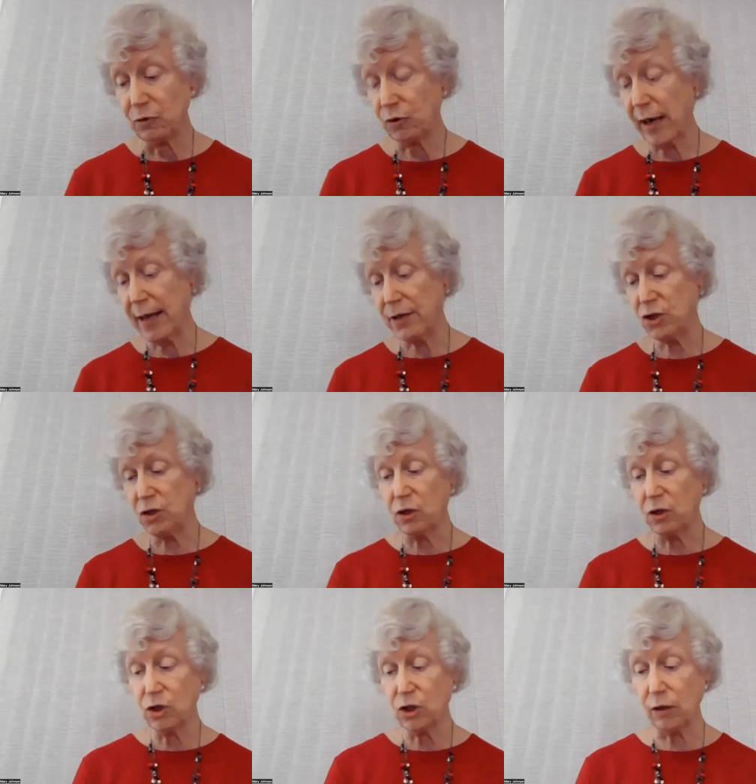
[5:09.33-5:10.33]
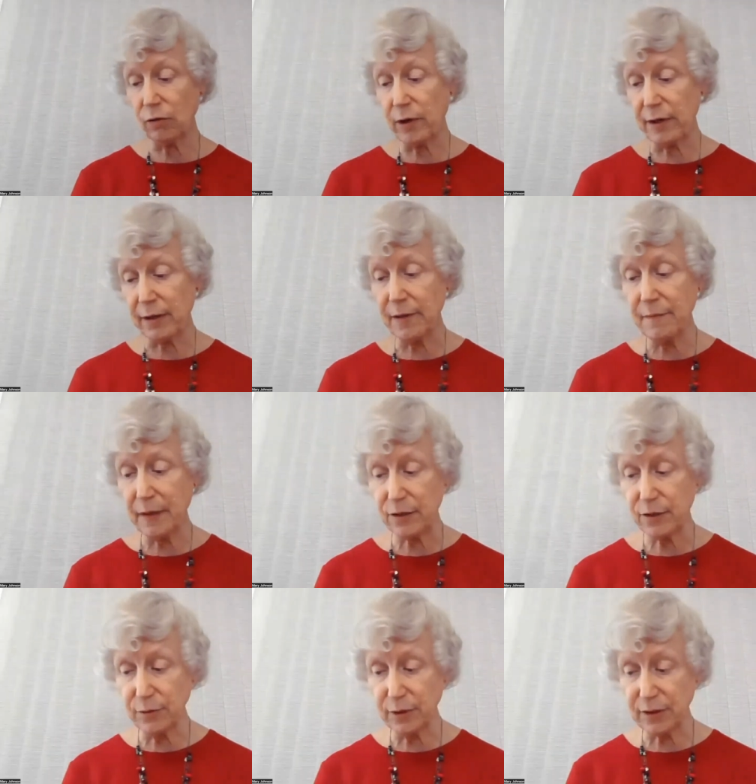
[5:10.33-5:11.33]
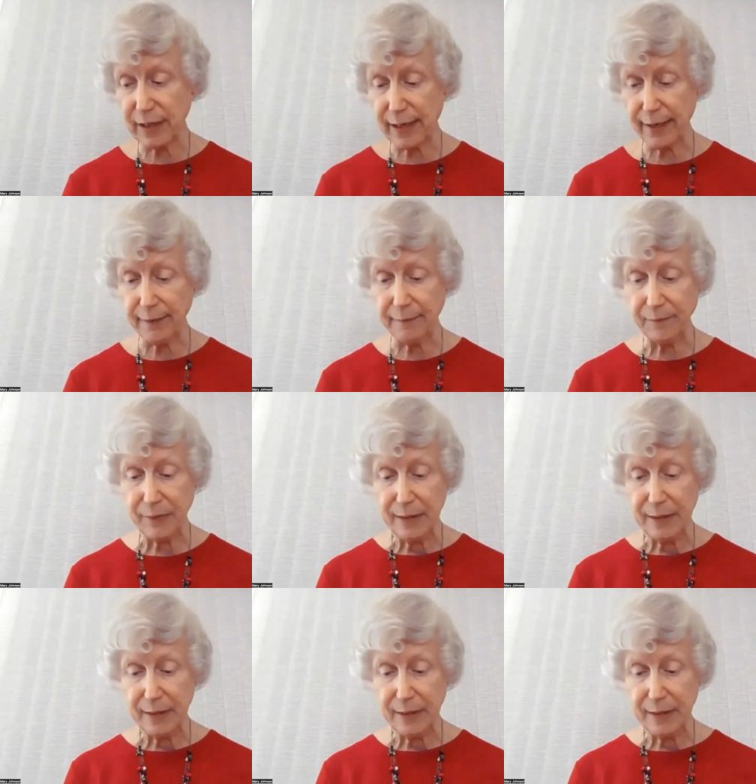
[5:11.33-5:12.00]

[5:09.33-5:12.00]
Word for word: trans children commit suicide,